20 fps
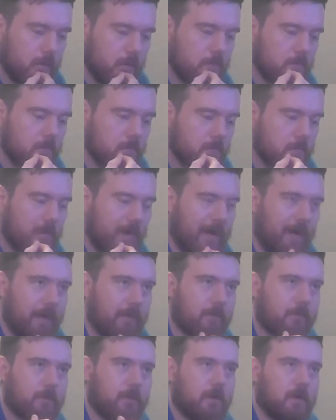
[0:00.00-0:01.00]

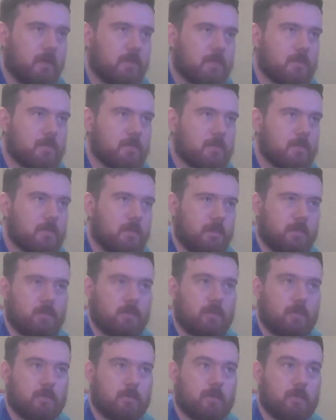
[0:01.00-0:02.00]
my first
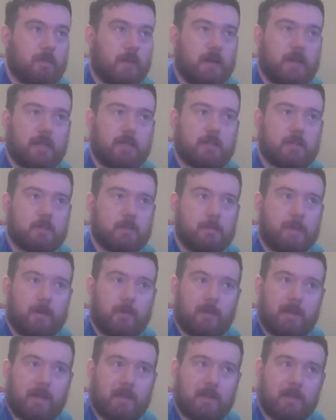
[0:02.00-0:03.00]
initial thoughts about
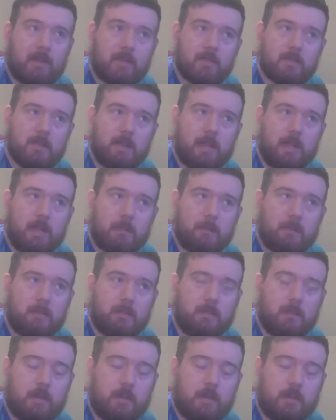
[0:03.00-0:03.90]
what I think is going to happen.